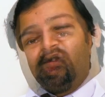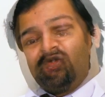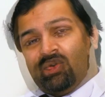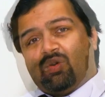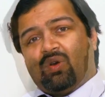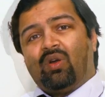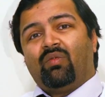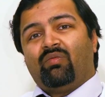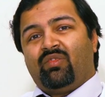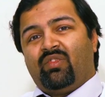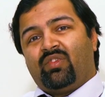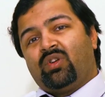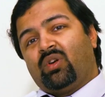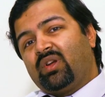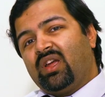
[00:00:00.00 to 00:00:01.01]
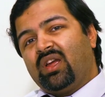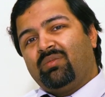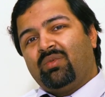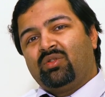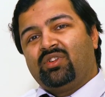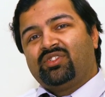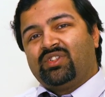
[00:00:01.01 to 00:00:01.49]
So we were talking
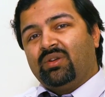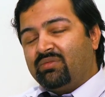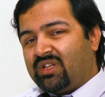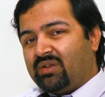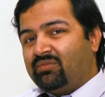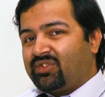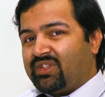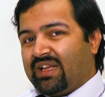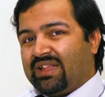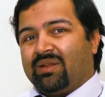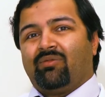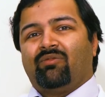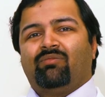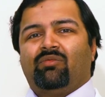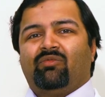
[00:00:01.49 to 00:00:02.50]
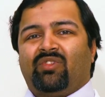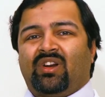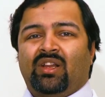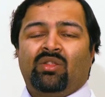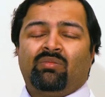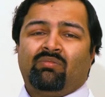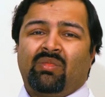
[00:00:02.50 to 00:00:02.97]
about the symptoms, and the
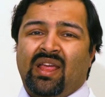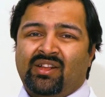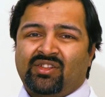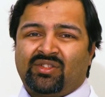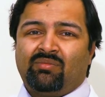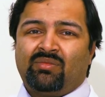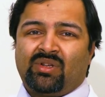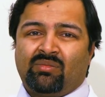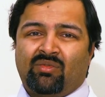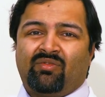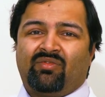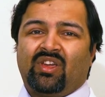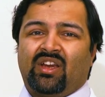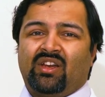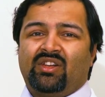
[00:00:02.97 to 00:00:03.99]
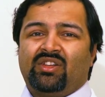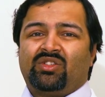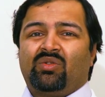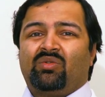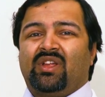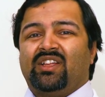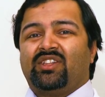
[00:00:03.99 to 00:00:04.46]
one main symptom of the kidney
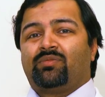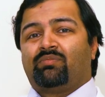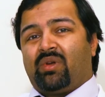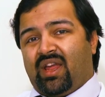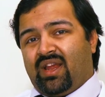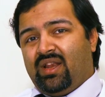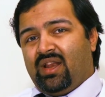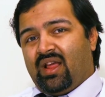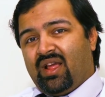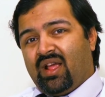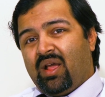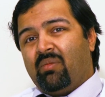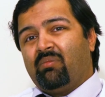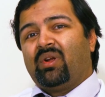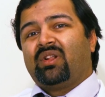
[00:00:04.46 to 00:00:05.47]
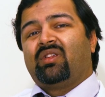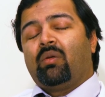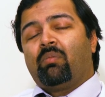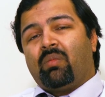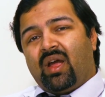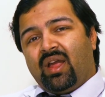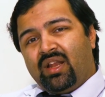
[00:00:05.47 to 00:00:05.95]
stone is pain. But there
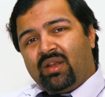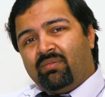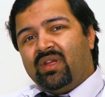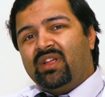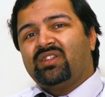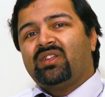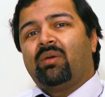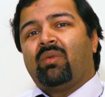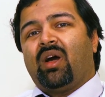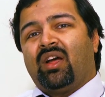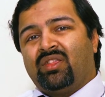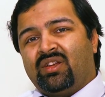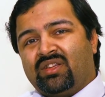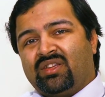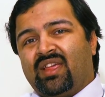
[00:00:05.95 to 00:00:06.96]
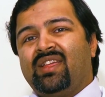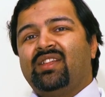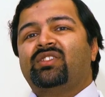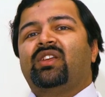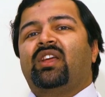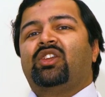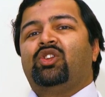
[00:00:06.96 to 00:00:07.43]
might be some other
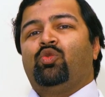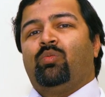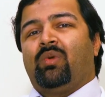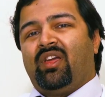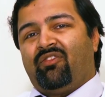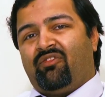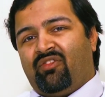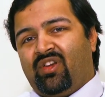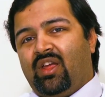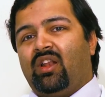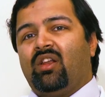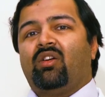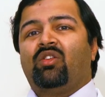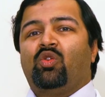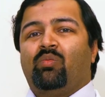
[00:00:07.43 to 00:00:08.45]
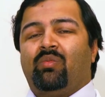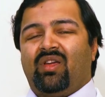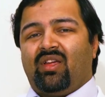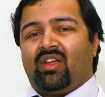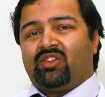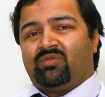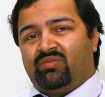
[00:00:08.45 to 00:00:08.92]
things that you may feel or you
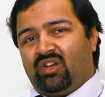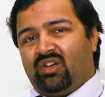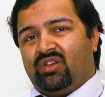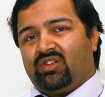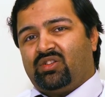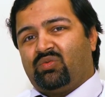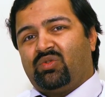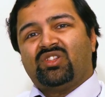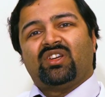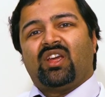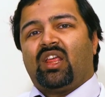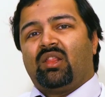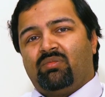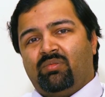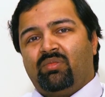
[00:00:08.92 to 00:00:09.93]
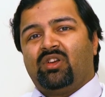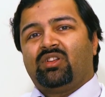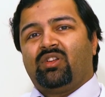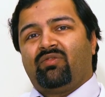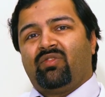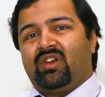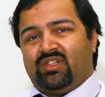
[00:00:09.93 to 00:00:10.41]
may experience which can be
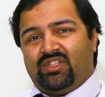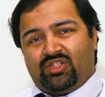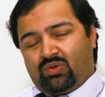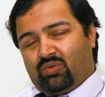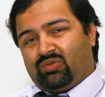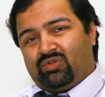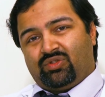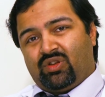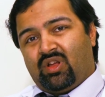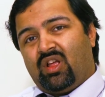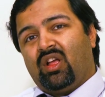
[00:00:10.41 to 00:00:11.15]
because of kidney stones.